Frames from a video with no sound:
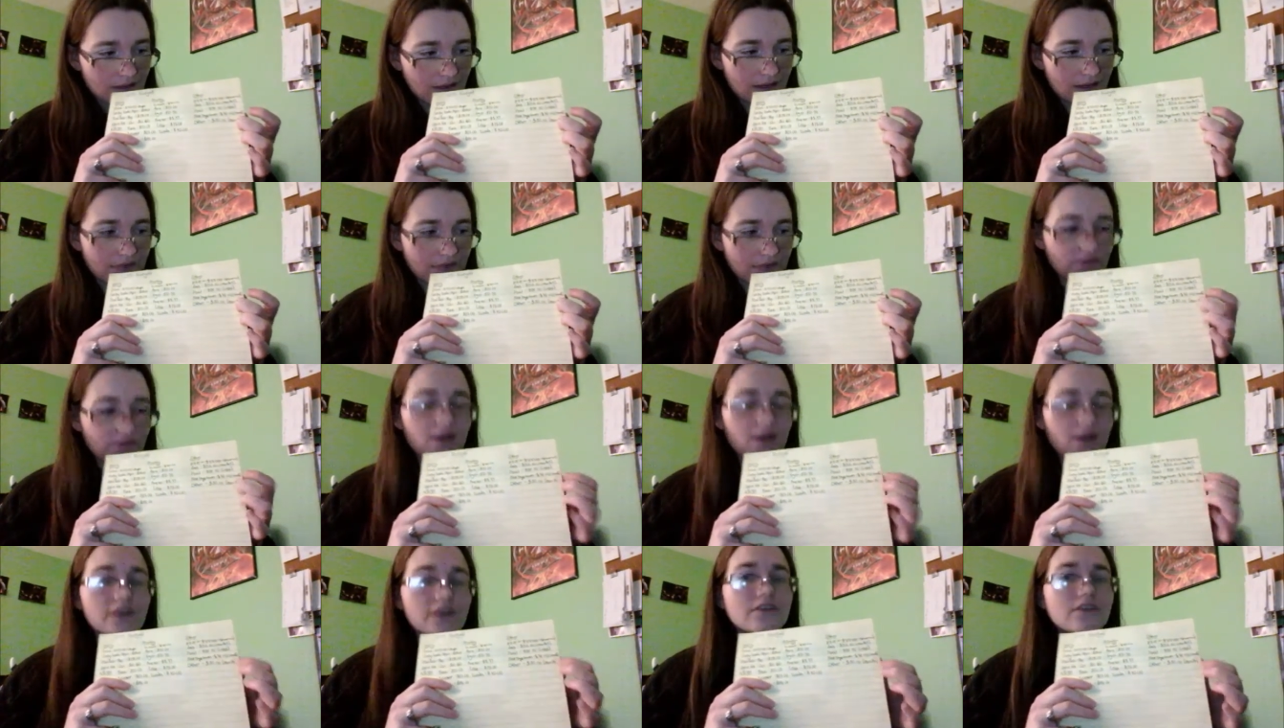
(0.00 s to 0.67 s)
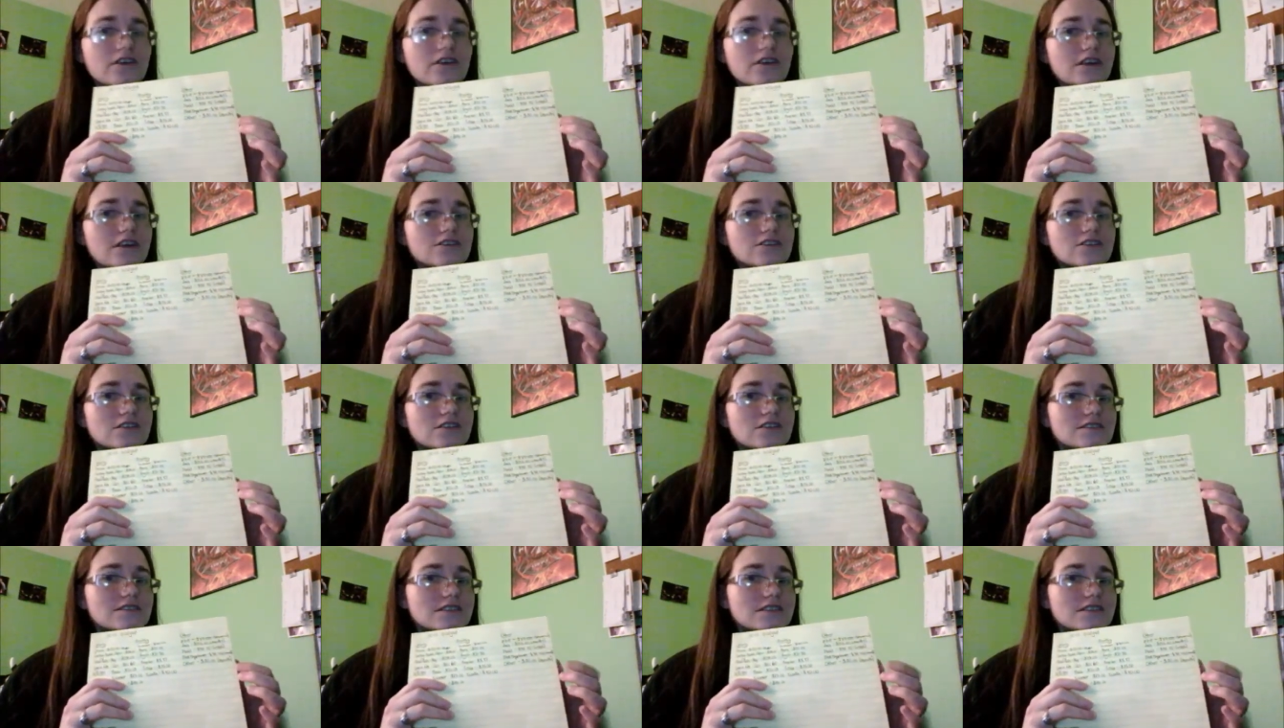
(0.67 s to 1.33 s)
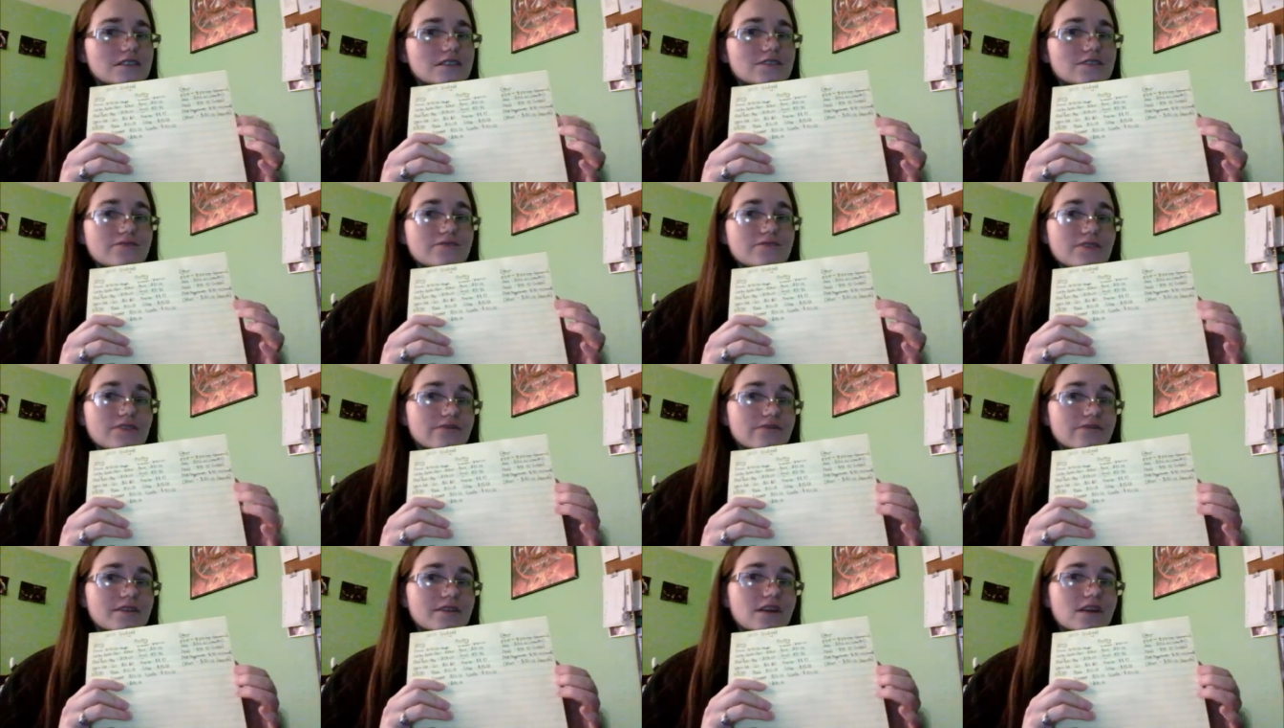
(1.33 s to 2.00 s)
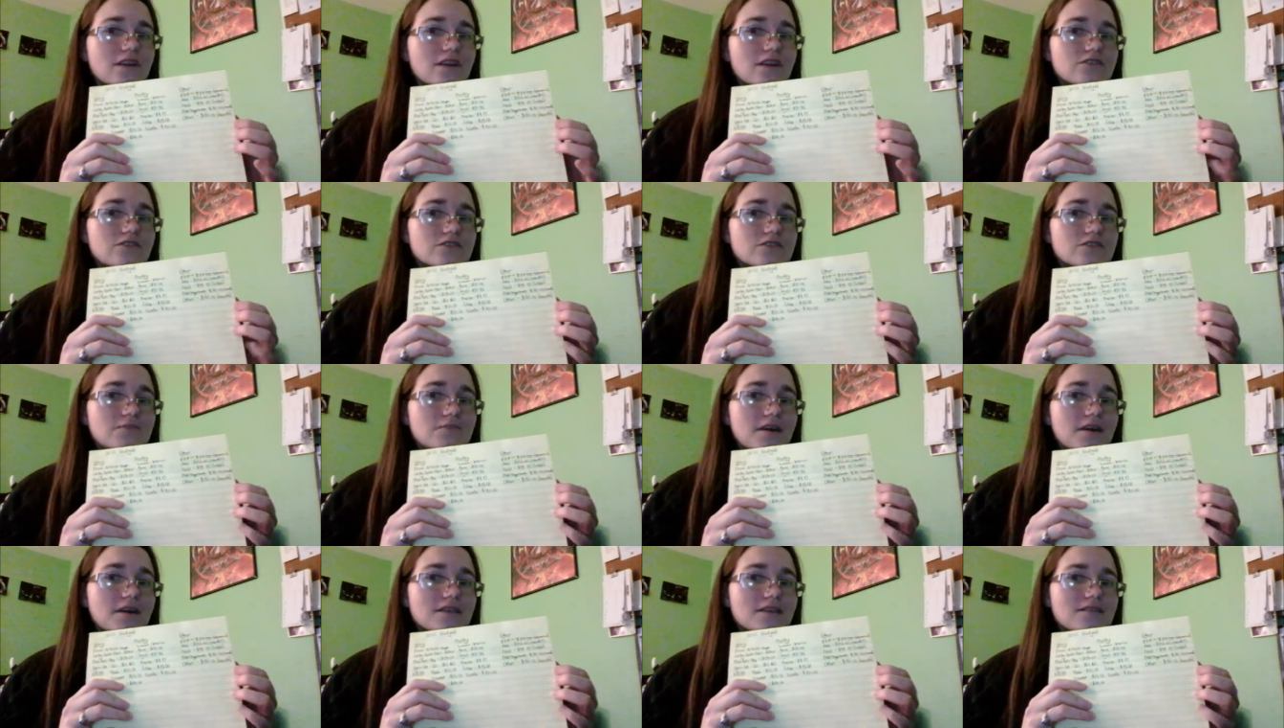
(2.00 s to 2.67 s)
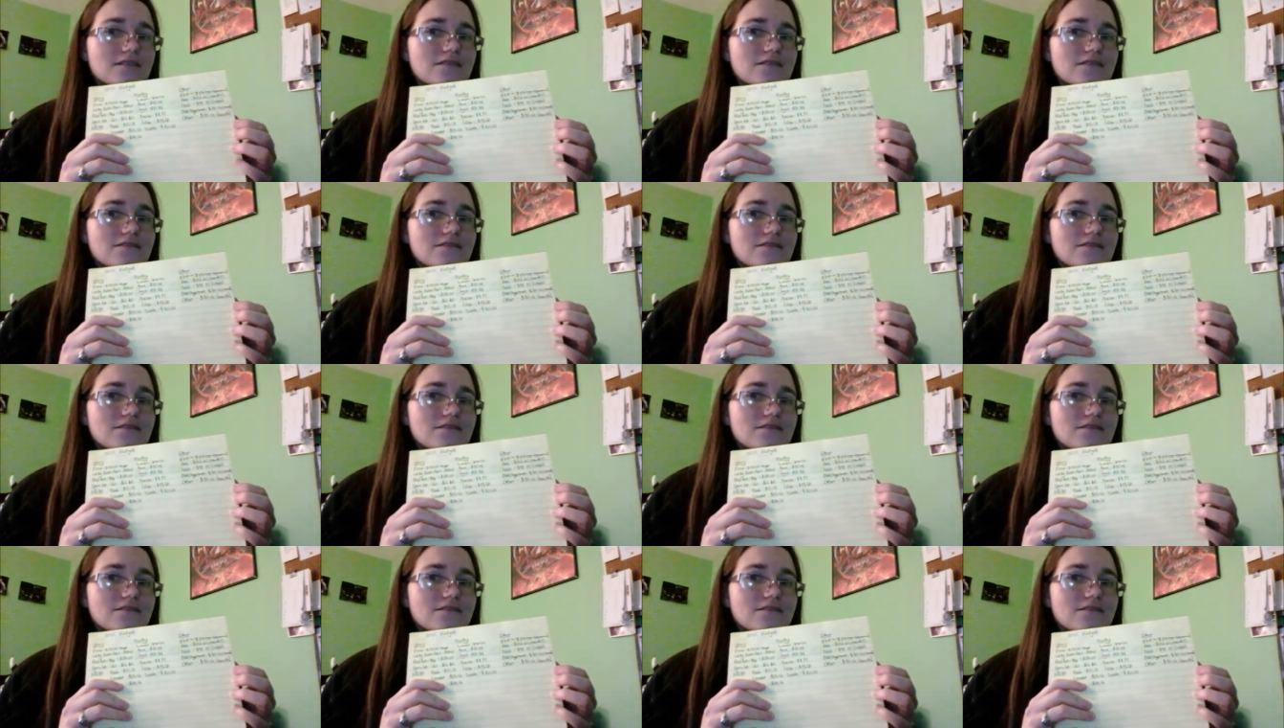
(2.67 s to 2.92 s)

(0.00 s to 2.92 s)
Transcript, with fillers: And for other, I try to stick to $50 a month.